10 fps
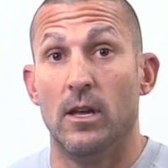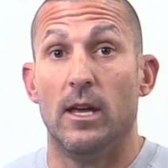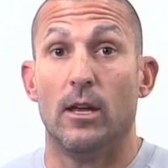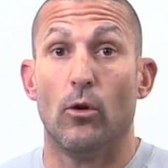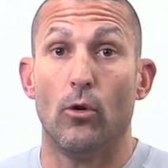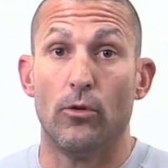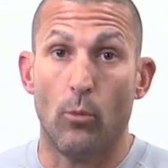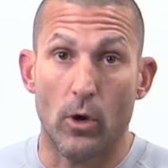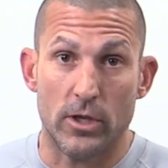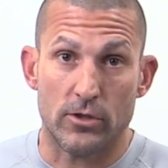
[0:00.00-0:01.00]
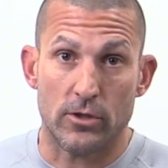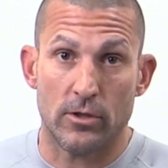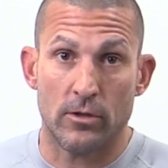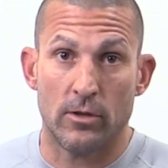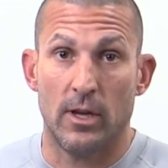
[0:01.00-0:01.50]
it holds
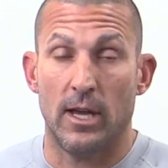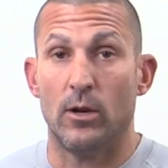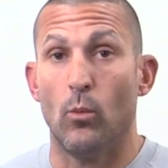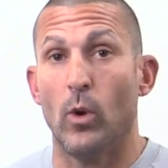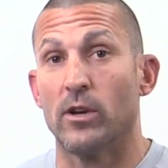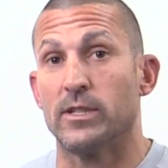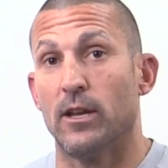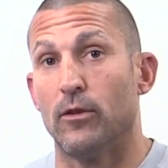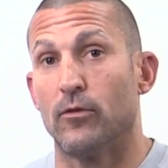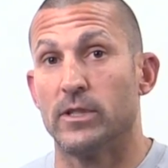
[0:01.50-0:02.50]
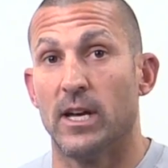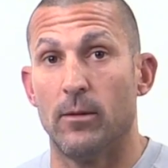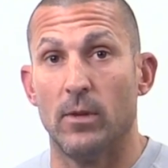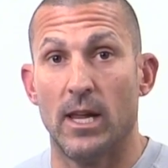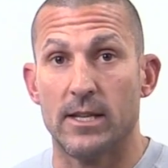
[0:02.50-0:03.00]
moisture, and it wears out over
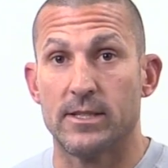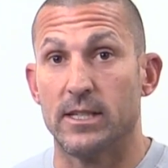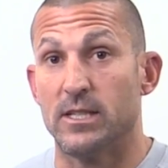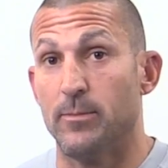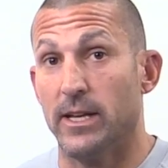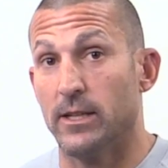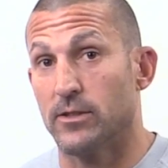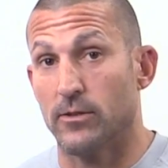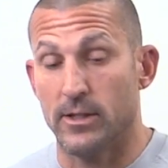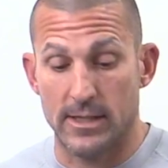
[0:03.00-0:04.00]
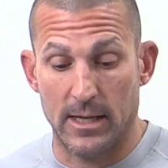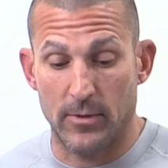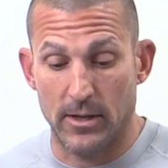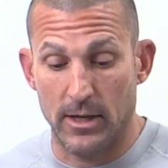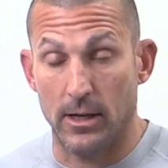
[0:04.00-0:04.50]
time. Elastic and spandex are the same
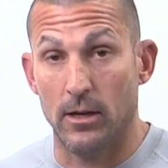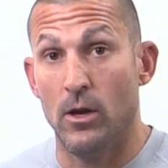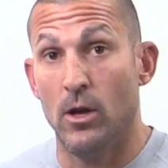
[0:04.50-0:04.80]
thing.